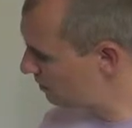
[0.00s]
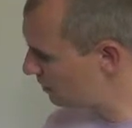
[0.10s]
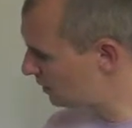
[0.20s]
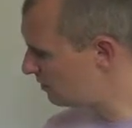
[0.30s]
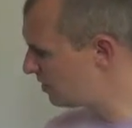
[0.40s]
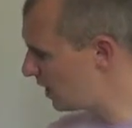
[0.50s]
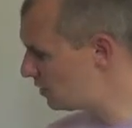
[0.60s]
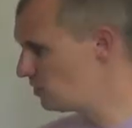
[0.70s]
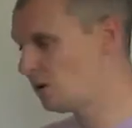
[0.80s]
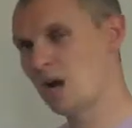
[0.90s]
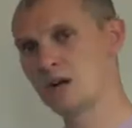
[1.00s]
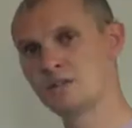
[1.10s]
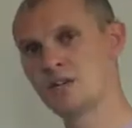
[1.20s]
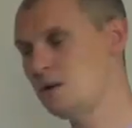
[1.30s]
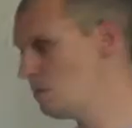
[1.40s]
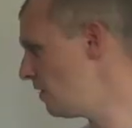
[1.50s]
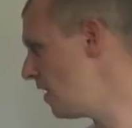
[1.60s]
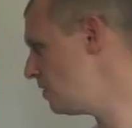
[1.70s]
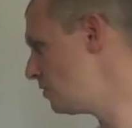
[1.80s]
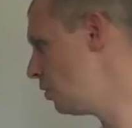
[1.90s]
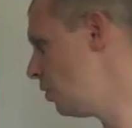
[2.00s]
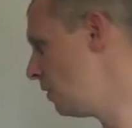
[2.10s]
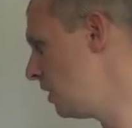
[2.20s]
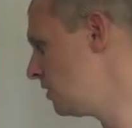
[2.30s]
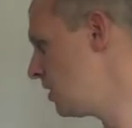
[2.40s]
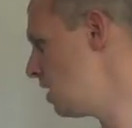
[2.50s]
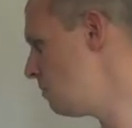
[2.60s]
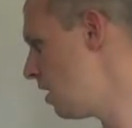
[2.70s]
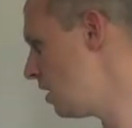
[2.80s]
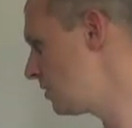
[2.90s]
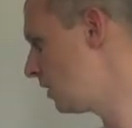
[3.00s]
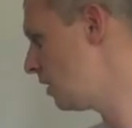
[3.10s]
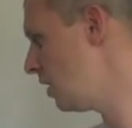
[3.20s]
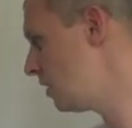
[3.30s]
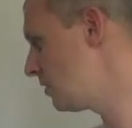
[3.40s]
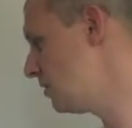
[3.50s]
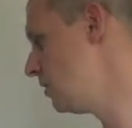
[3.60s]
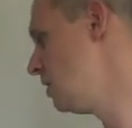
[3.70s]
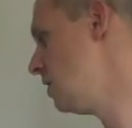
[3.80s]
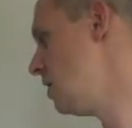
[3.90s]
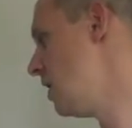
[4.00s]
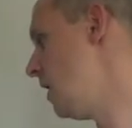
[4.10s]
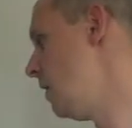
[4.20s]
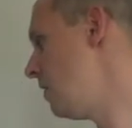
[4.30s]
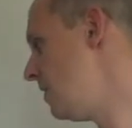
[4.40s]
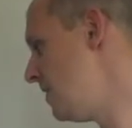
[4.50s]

the second two are kind of team events, normally a team masterclass. Um,